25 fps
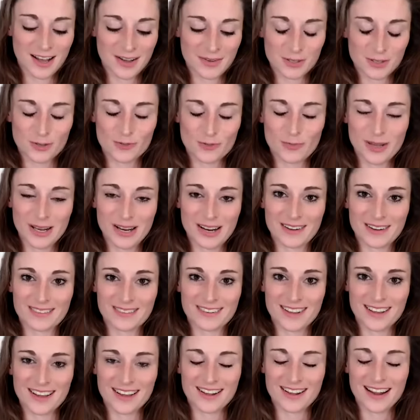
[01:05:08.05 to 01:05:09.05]
You've been
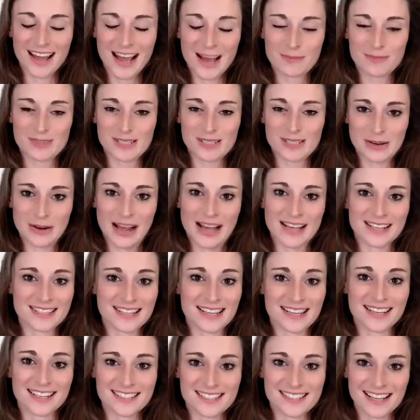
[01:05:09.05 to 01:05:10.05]
an absolute
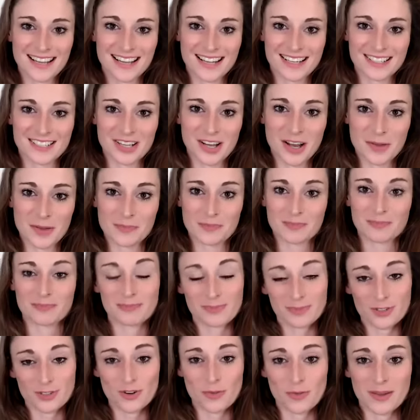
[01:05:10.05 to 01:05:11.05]
asset, and I'm
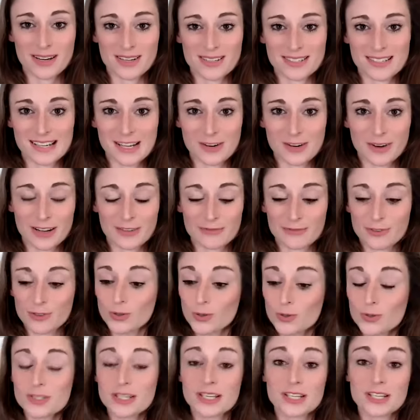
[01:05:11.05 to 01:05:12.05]
tremendously grateful
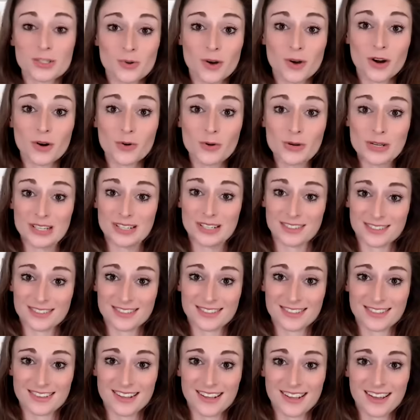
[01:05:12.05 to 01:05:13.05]
also to our
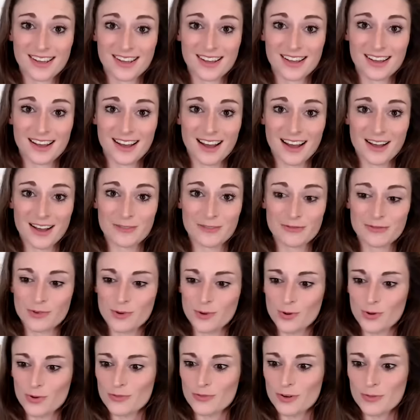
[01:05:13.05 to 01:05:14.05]
audience
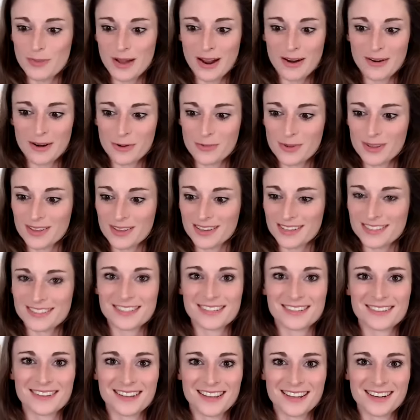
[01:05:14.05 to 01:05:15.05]
for bearing with us
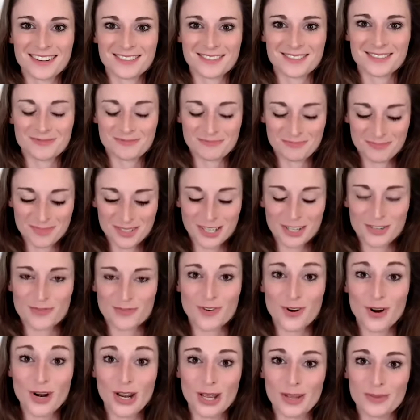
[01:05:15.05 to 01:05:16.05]
in such
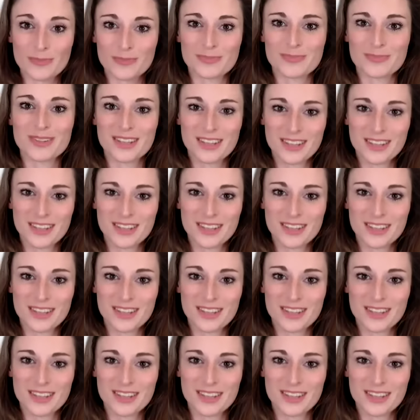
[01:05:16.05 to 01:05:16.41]
volume.